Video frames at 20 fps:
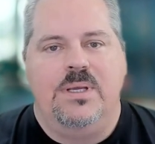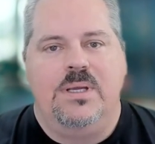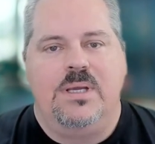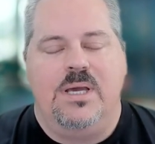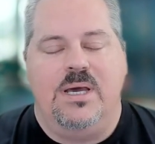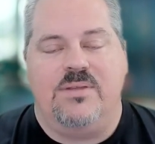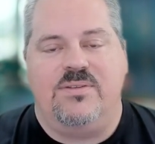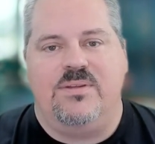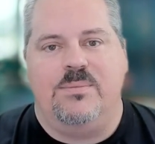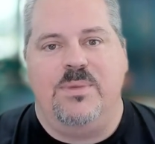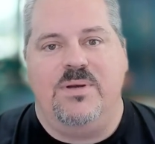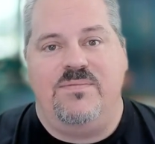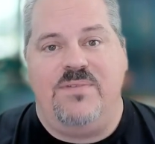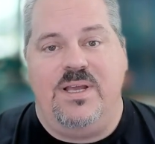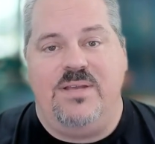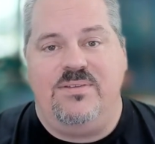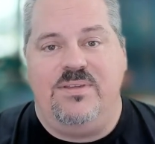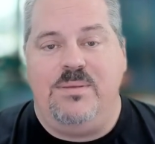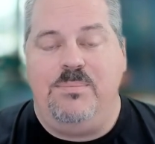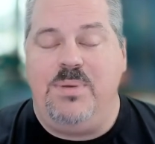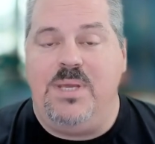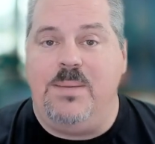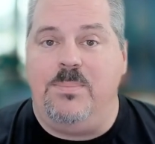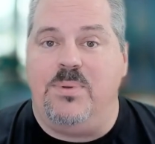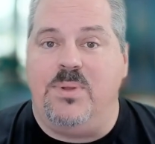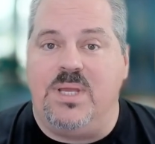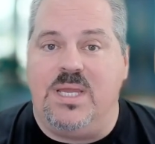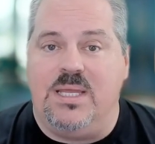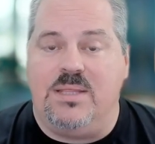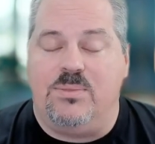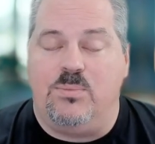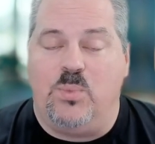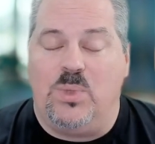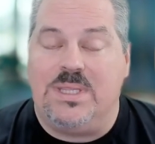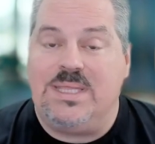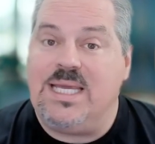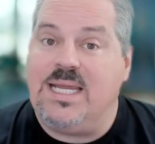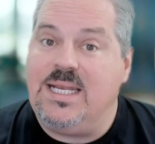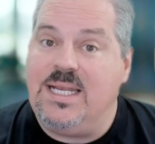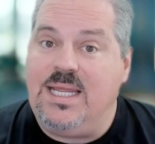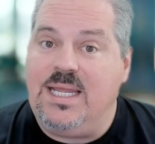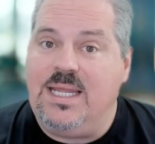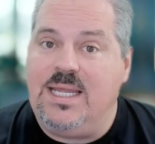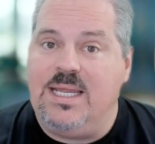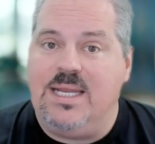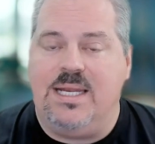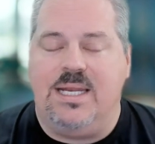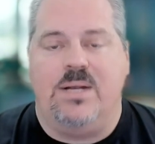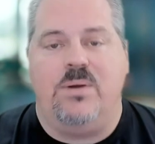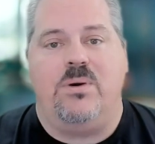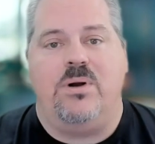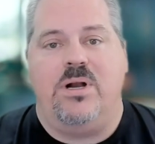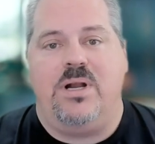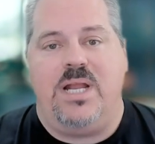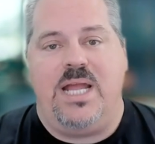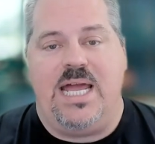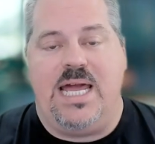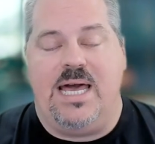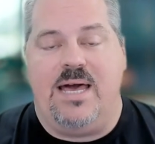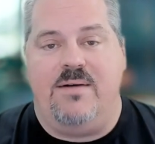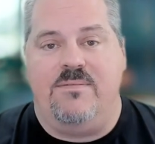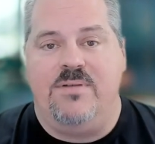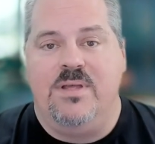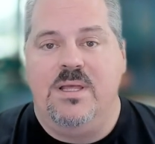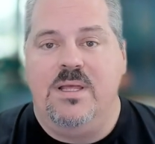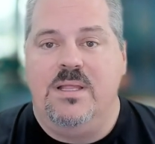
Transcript: customer-facing people get what they need in order to have